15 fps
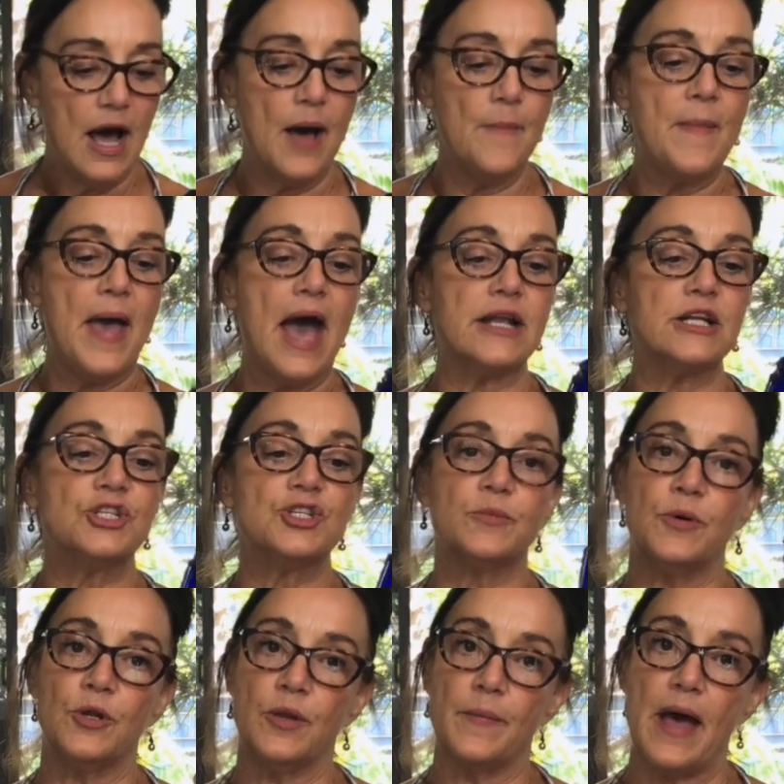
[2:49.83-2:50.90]
a
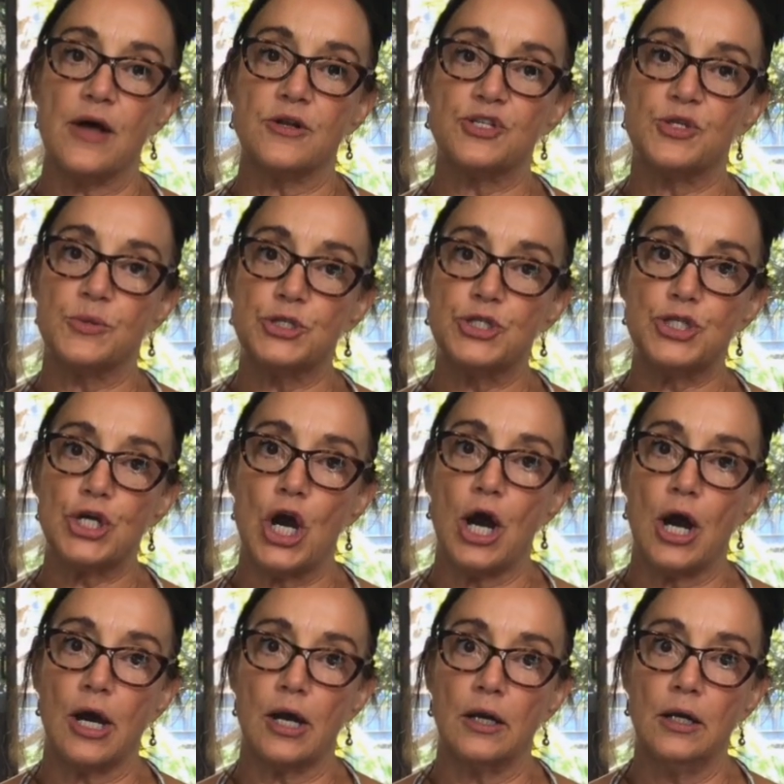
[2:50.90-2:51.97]
manageable amount to a
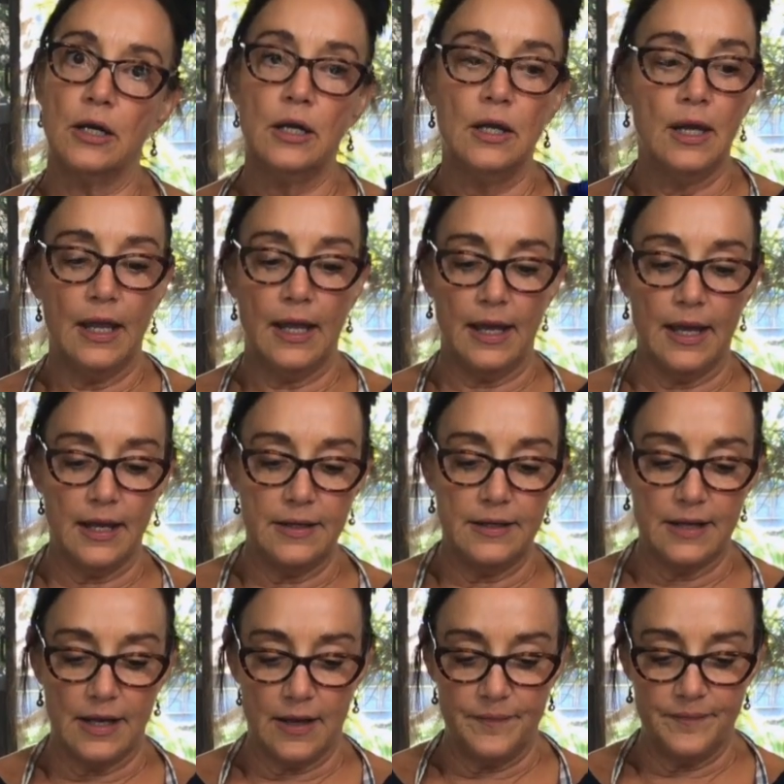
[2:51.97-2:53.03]
jar and
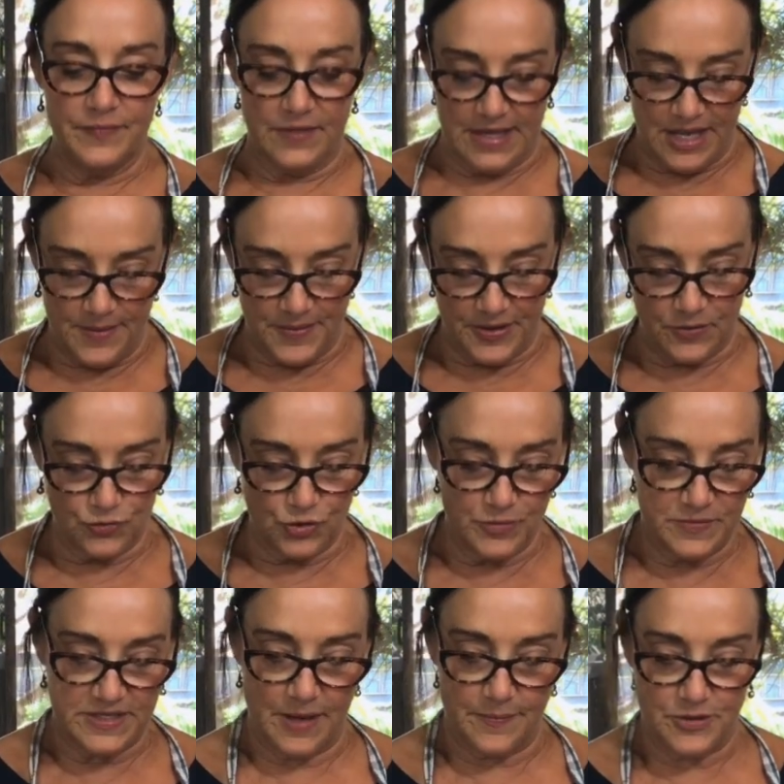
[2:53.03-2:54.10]
keep it at room
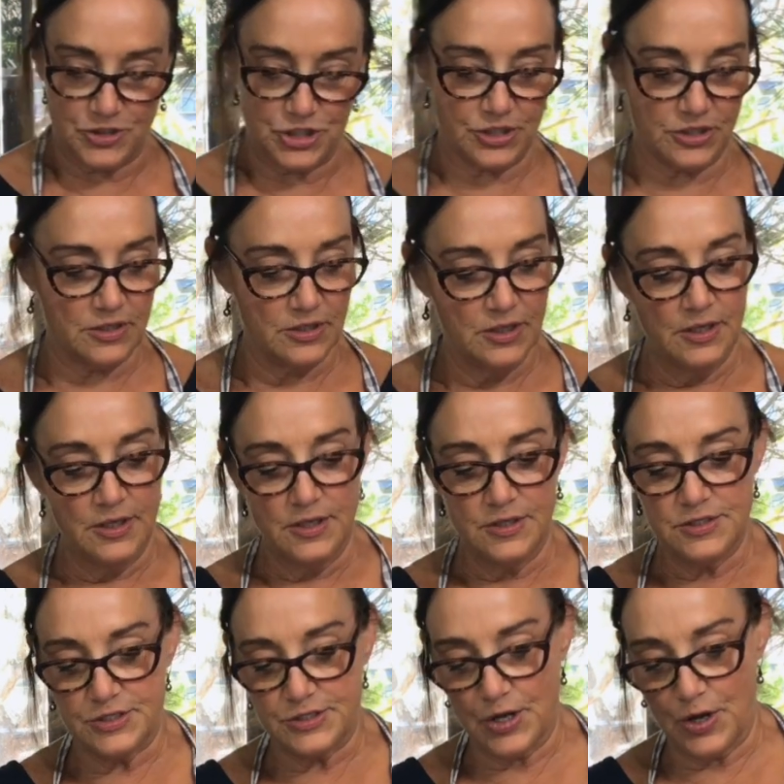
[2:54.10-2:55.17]
temperature.
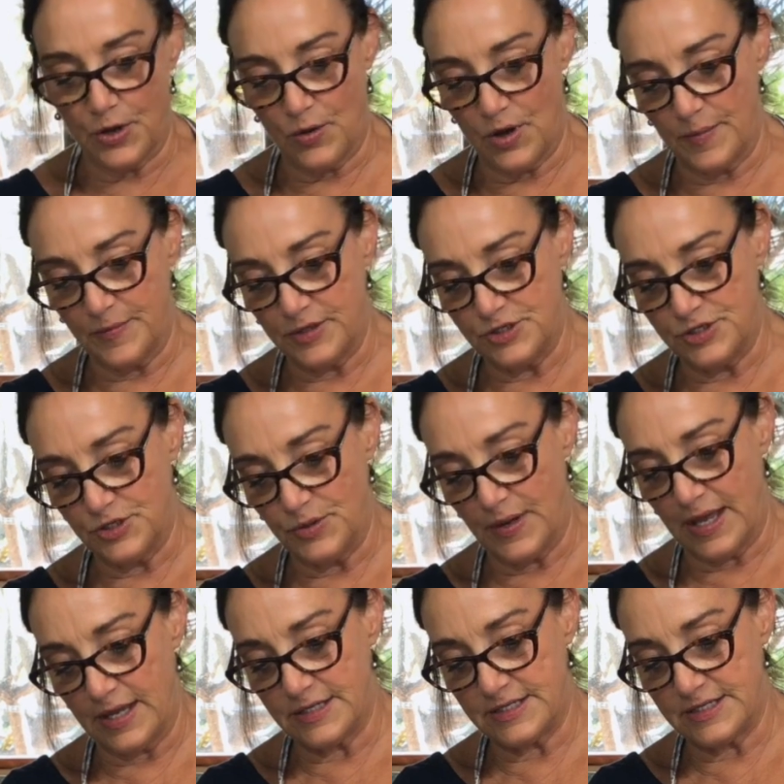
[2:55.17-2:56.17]
So I'm going to do a